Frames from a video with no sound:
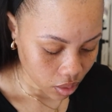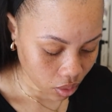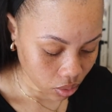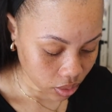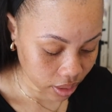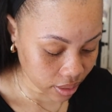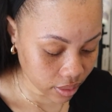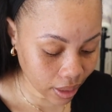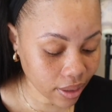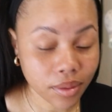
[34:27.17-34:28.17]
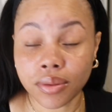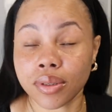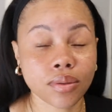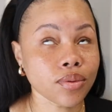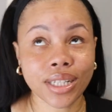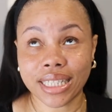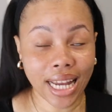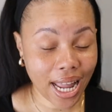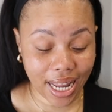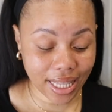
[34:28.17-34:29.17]
yo, she's like one
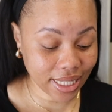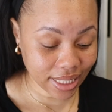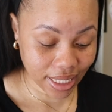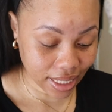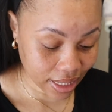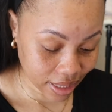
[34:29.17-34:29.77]
dark in her side.